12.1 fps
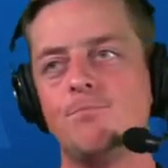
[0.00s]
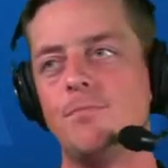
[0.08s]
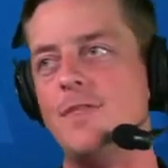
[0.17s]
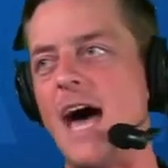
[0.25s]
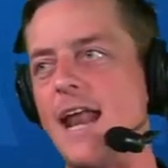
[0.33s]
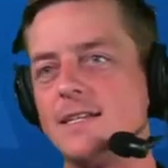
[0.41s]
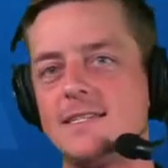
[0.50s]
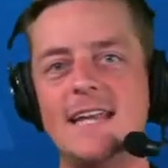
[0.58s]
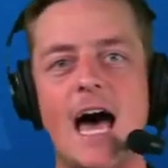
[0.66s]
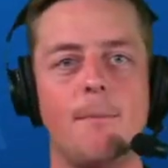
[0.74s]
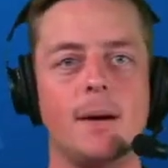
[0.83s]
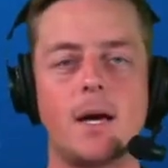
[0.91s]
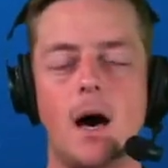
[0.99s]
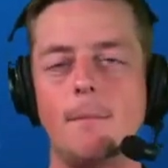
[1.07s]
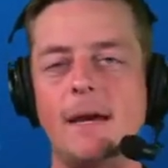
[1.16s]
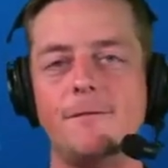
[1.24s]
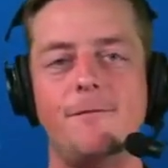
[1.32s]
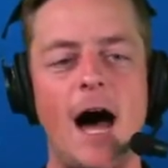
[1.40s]
That has now become
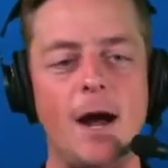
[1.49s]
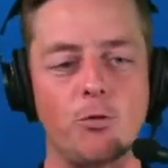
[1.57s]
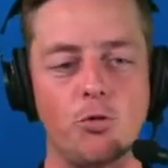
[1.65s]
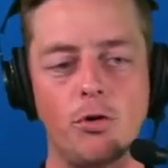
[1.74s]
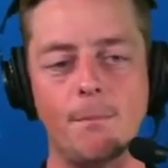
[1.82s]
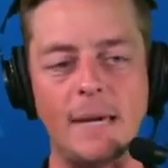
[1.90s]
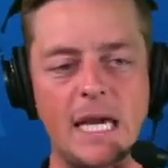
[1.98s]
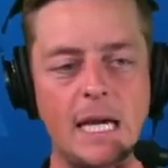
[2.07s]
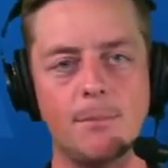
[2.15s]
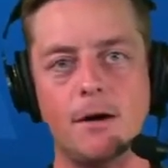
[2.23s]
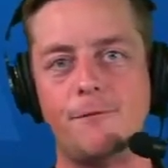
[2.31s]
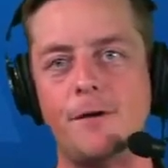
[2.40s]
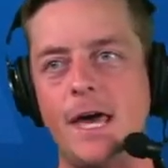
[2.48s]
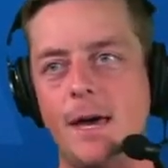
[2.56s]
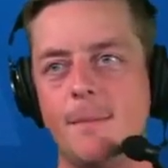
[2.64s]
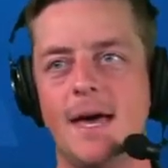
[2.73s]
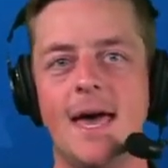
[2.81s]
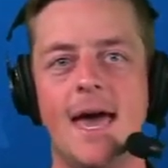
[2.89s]
a viral meme of
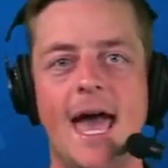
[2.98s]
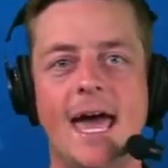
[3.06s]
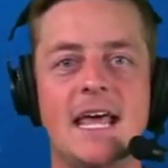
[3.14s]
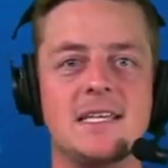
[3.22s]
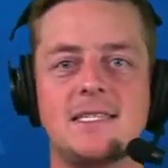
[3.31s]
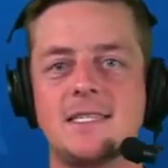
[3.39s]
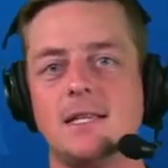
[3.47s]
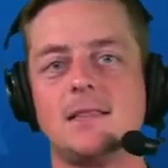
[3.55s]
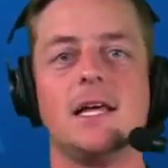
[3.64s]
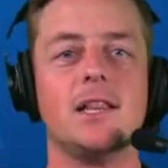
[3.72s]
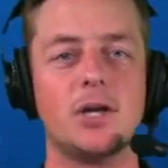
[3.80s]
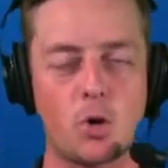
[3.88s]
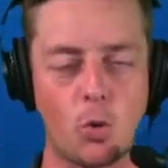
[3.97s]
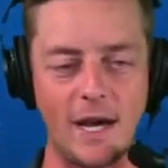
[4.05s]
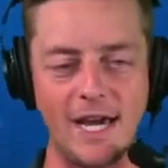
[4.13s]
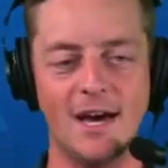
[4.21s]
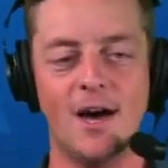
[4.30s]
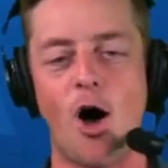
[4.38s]
him and his
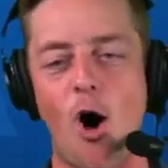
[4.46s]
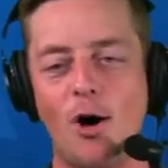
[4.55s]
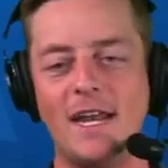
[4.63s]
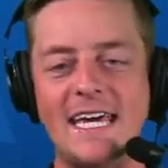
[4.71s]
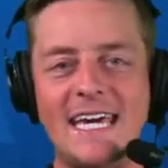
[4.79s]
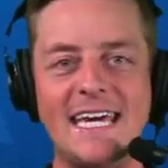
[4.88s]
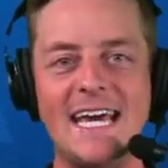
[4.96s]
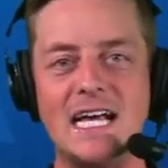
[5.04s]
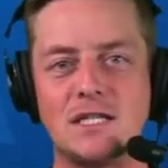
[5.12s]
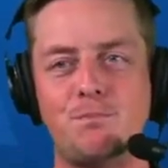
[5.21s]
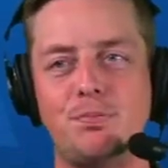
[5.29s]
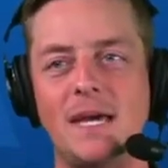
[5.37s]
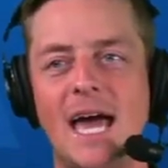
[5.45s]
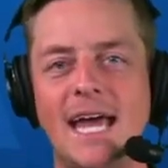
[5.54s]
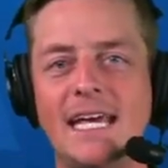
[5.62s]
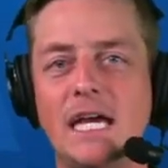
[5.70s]
soliloquy on ESPN.